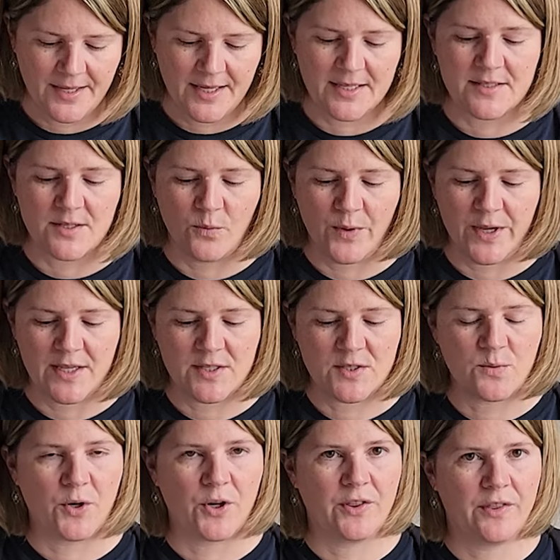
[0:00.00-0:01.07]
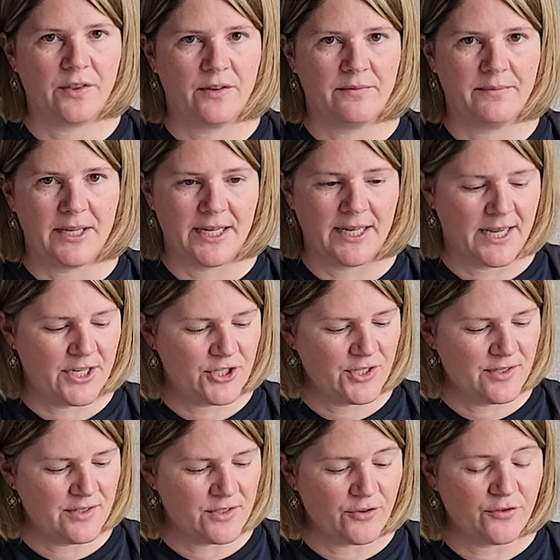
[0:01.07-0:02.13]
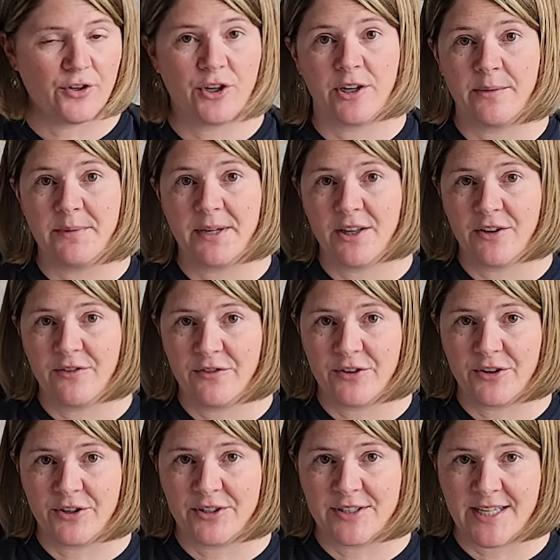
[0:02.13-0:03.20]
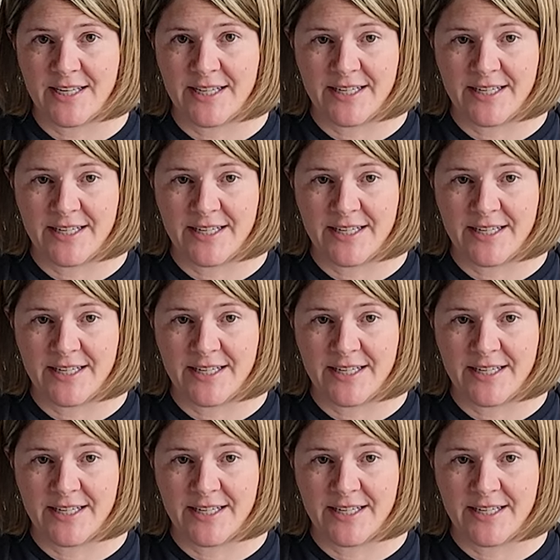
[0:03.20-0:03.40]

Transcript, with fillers: It's a week's worth of medication, so if you're gonna be there for 10